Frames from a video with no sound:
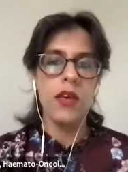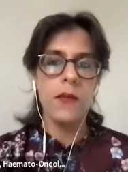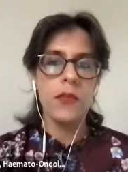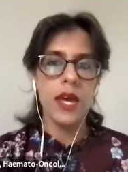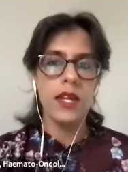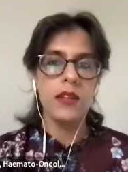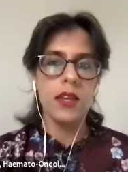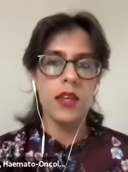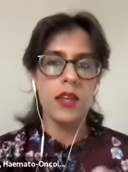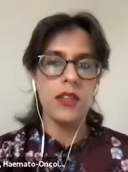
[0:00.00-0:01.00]
that
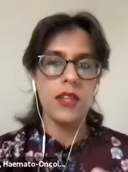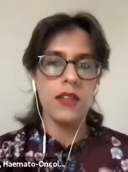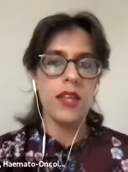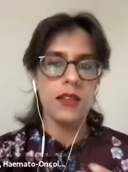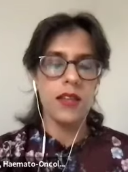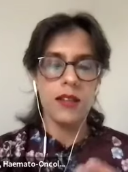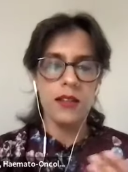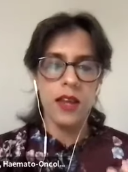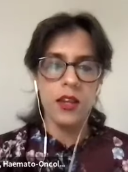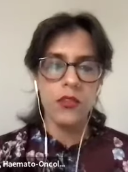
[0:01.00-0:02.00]
that that,
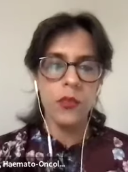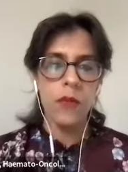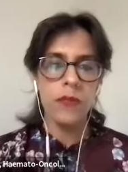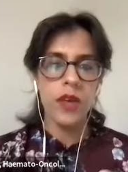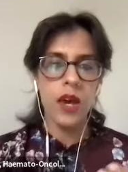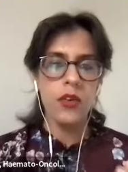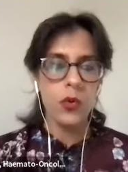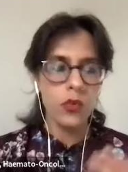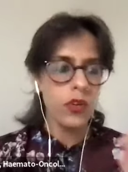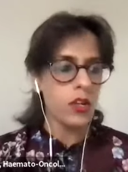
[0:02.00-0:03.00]
that kind of our
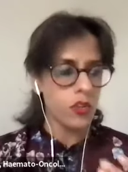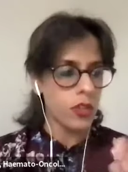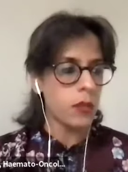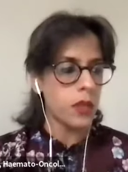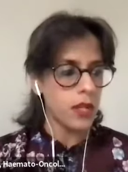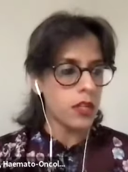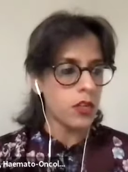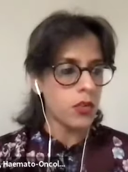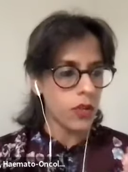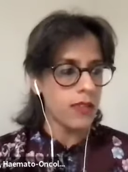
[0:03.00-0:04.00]
own rational ability
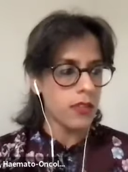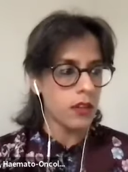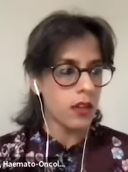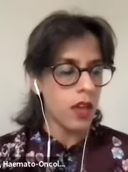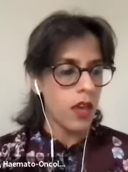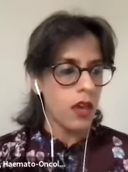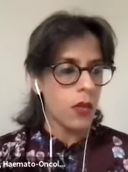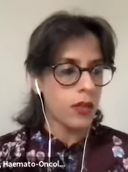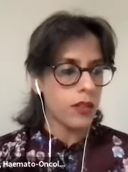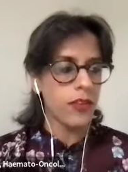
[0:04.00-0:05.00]
to reason
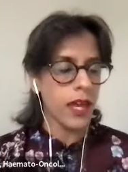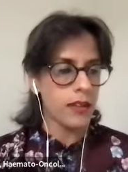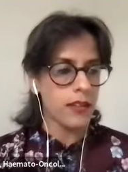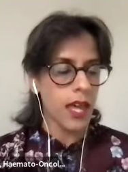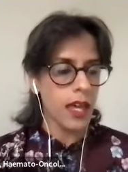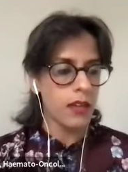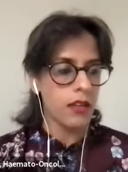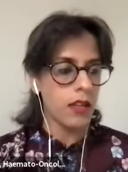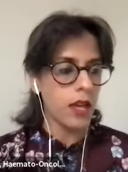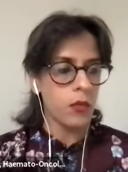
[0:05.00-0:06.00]
with facts and
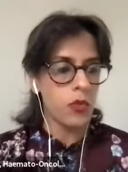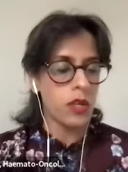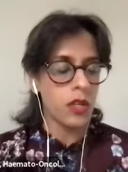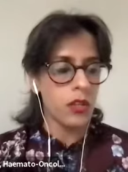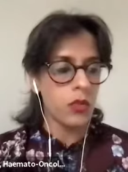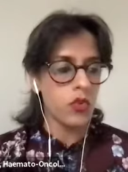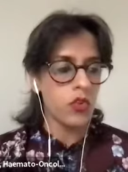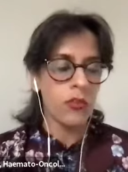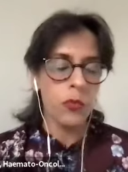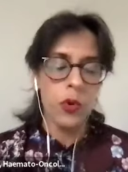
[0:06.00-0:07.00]
come to a
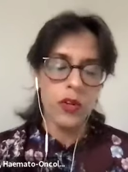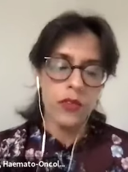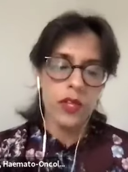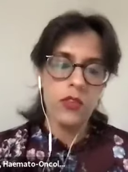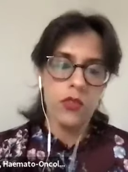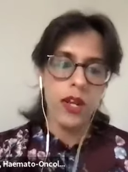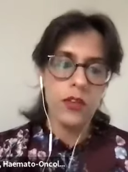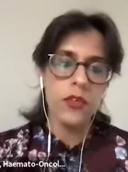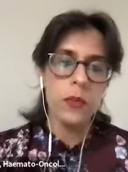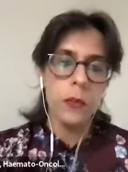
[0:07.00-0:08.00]
conclusion of what feels right
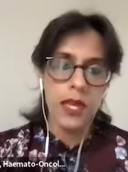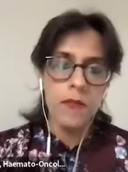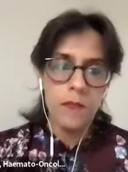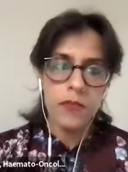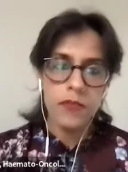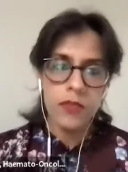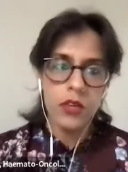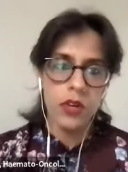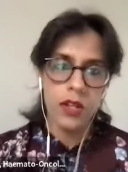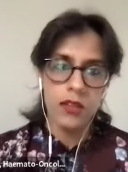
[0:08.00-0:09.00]
for me
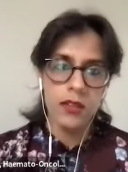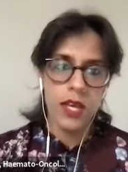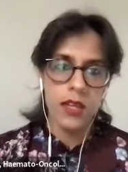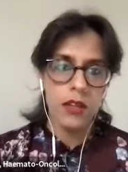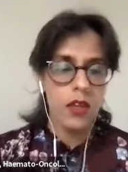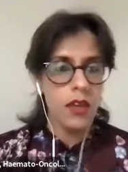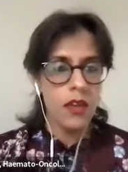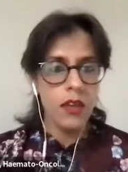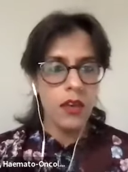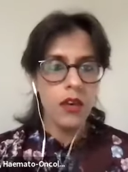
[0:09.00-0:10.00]
rather than
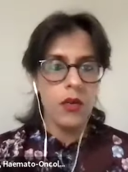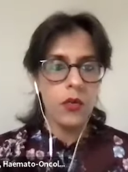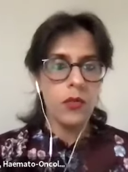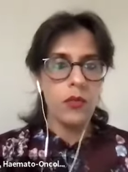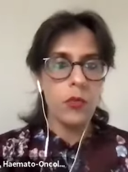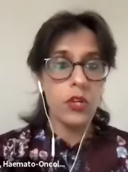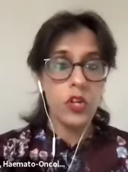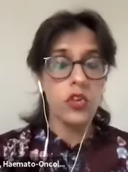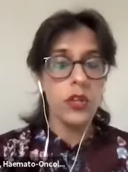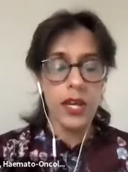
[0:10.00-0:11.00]
what
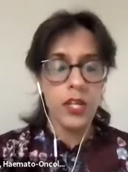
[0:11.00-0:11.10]
should I